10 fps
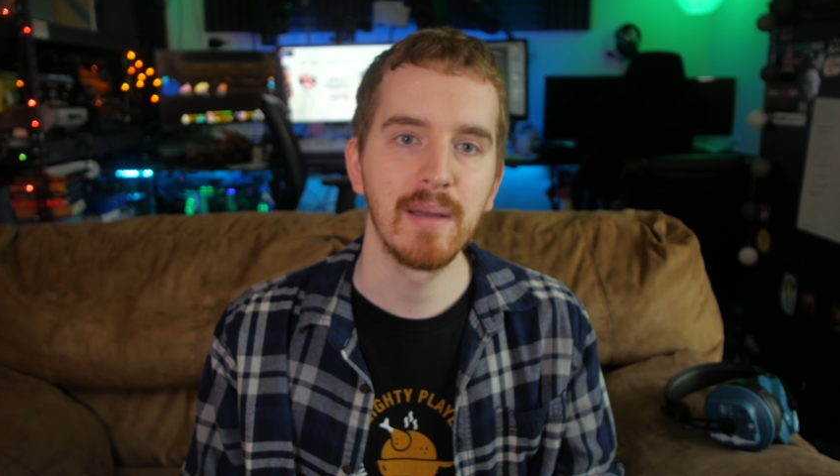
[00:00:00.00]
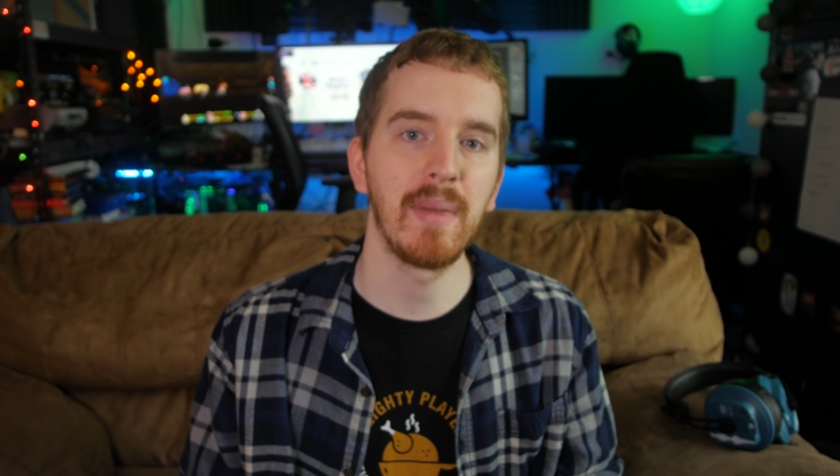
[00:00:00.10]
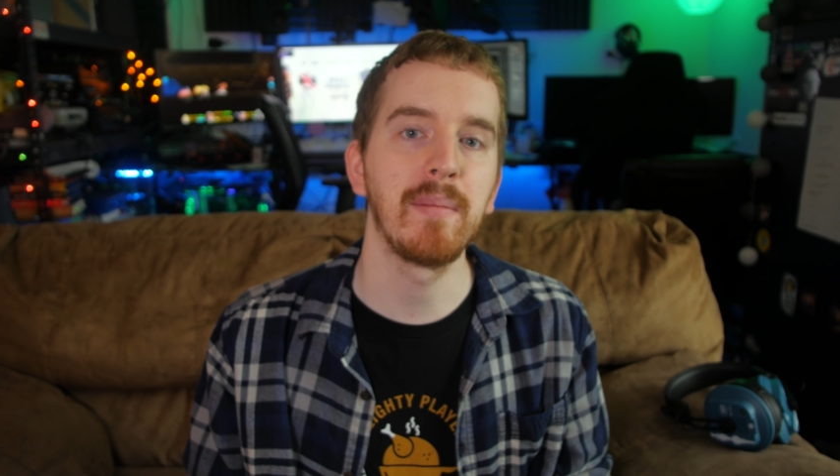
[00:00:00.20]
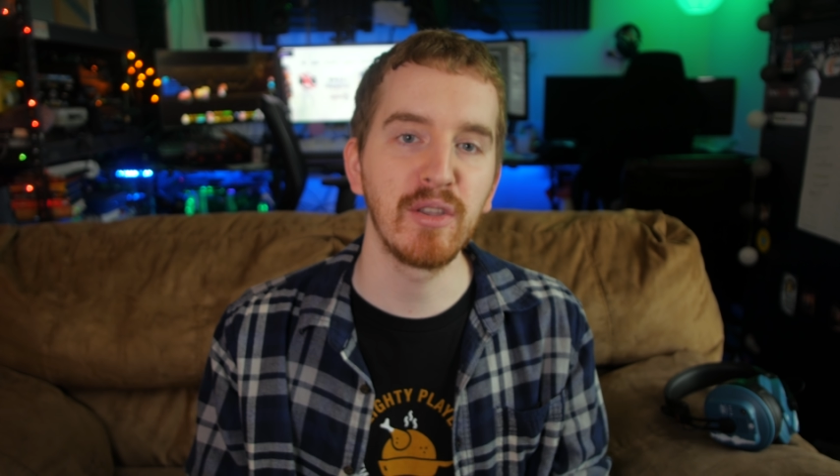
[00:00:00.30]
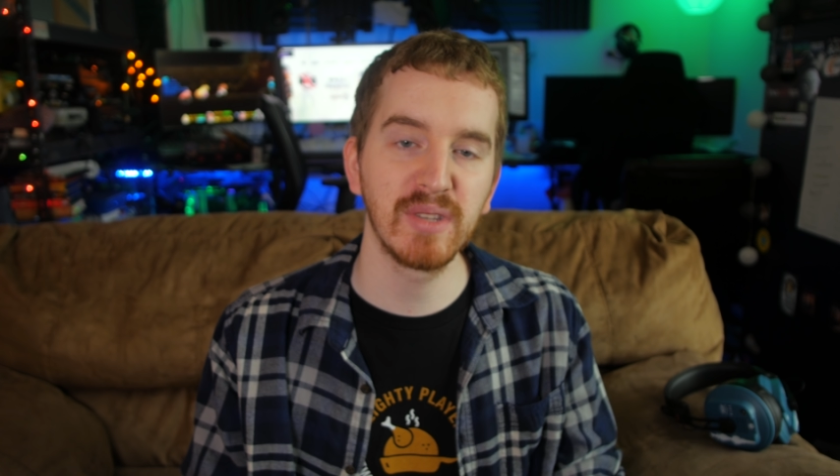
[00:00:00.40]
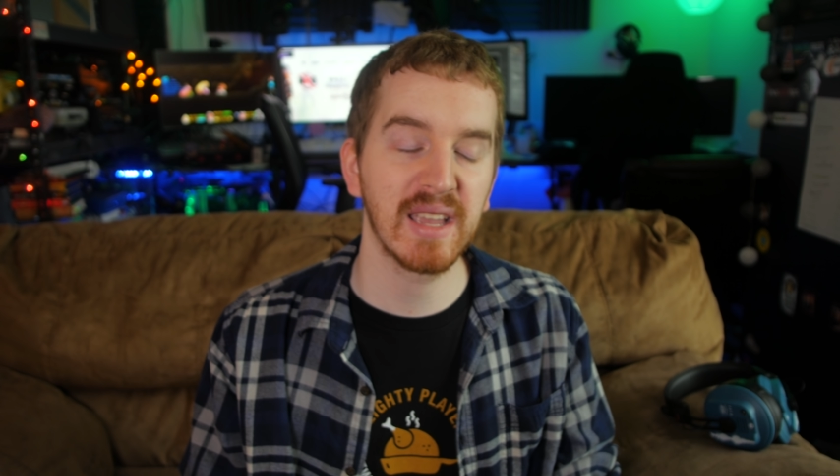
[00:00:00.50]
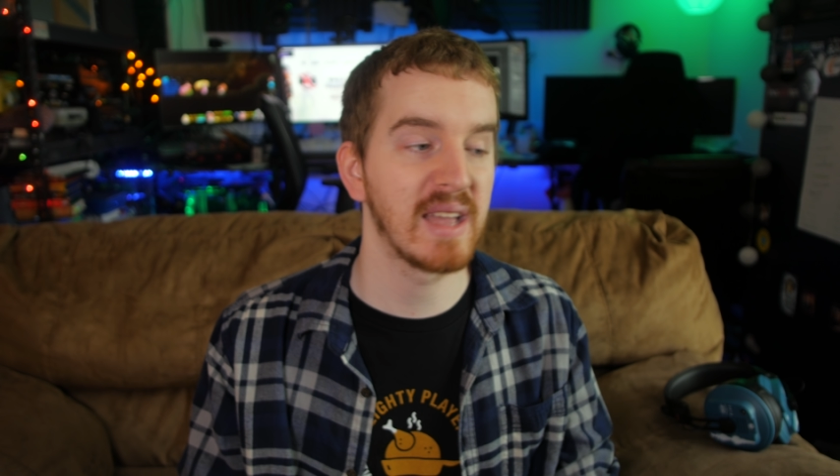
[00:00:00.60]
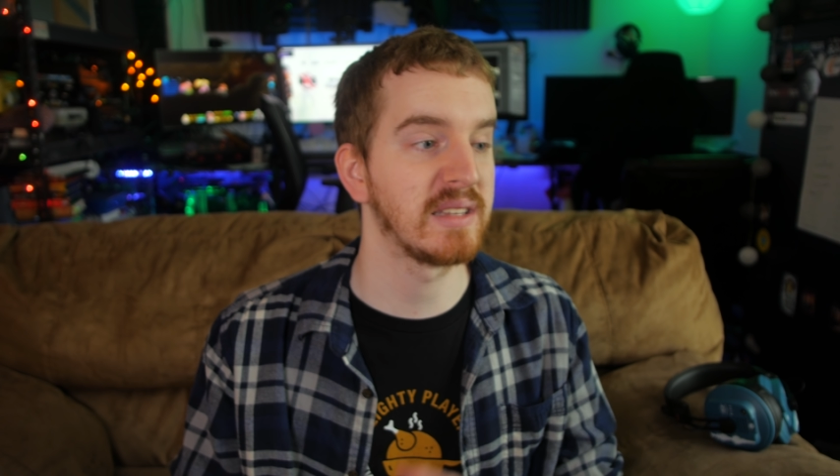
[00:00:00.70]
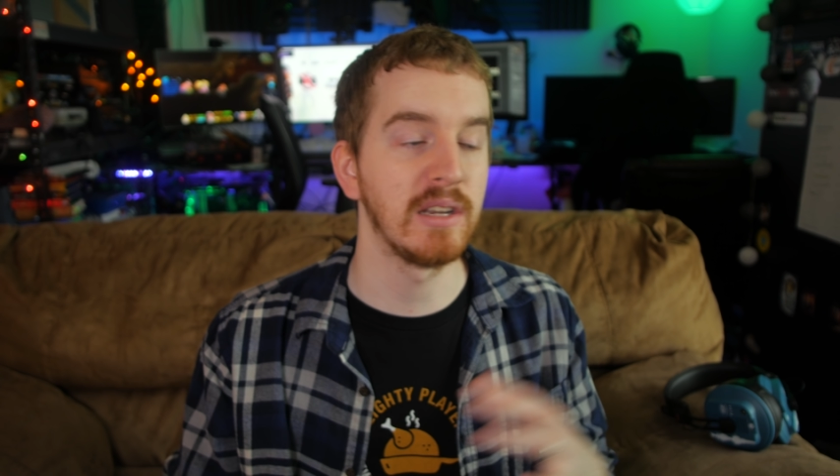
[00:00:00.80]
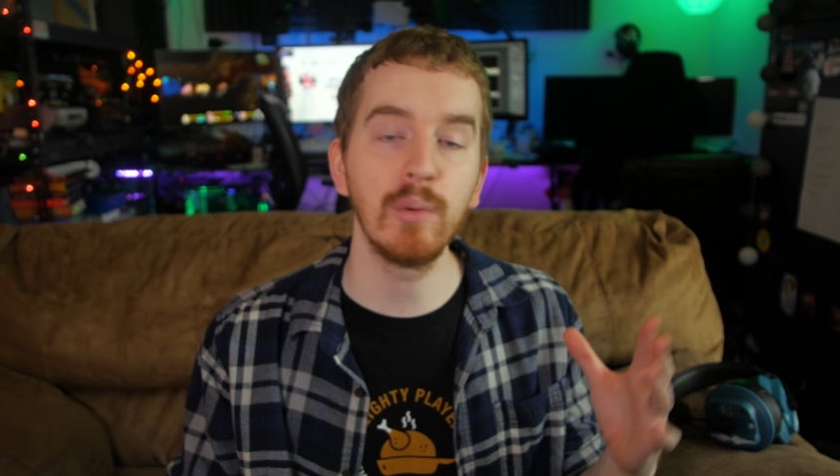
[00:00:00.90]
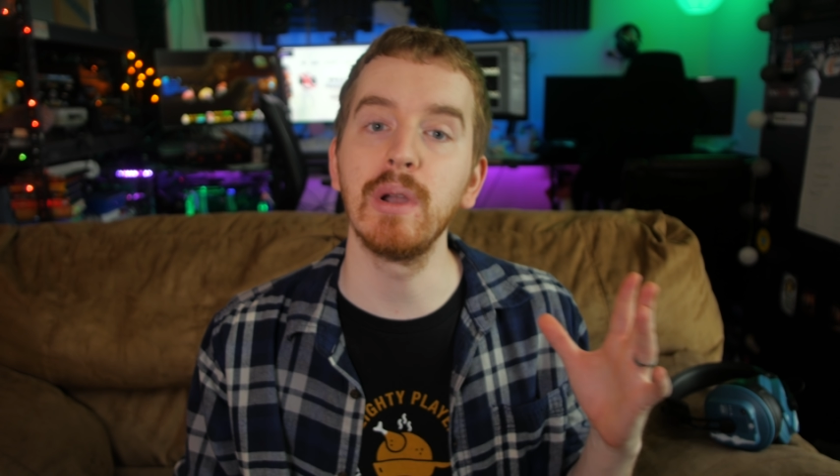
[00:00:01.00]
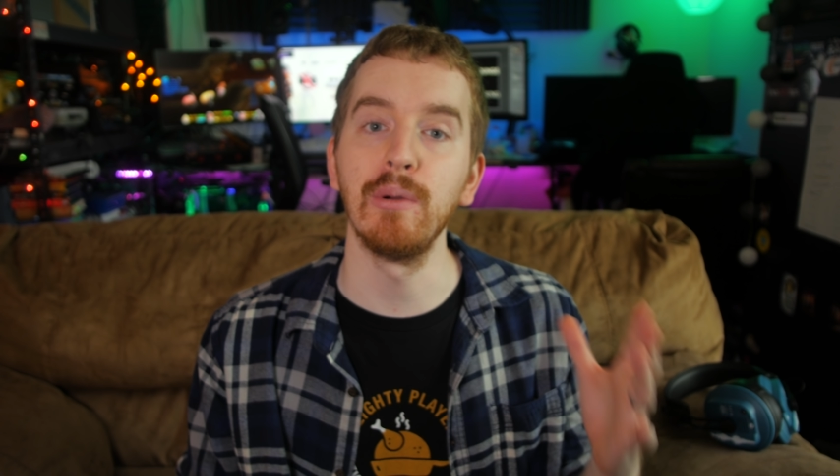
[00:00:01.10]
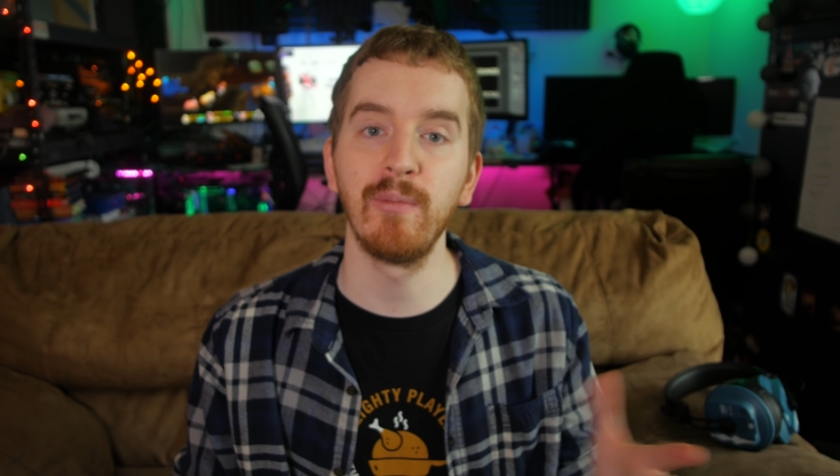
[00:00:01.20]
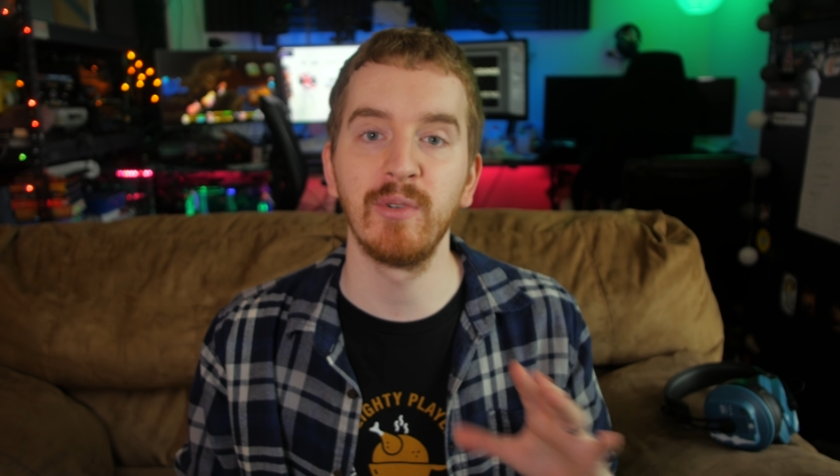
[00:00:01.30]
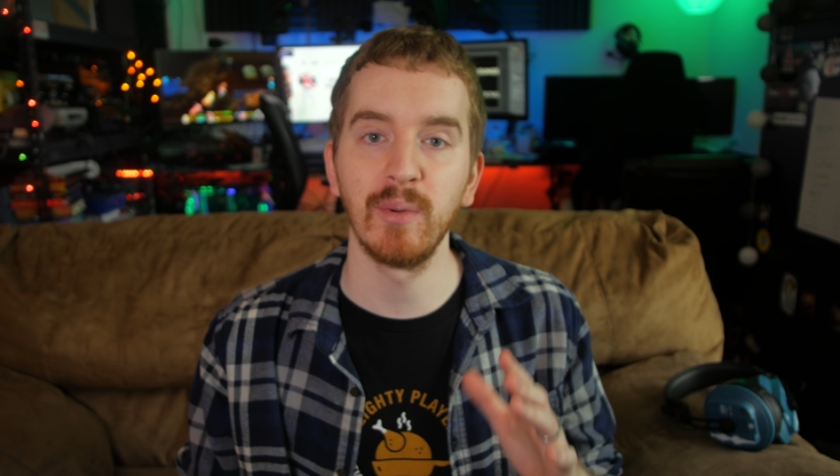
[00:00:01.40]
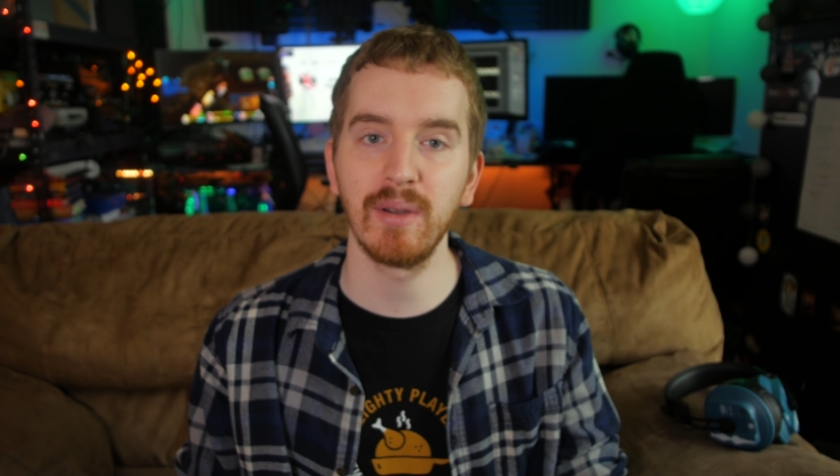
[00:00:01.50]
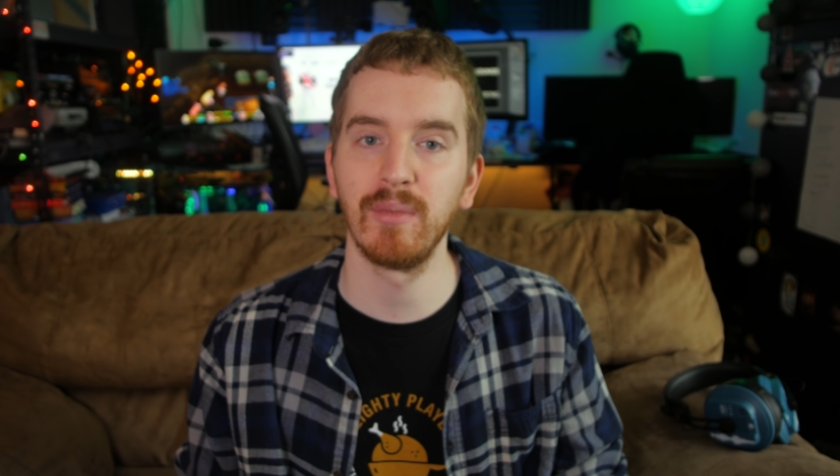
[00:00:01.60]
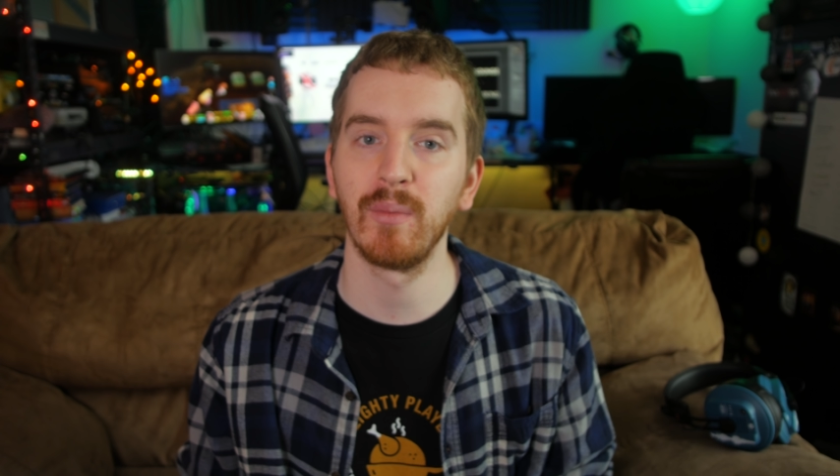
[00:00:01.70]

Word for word: My music has a new oomph to it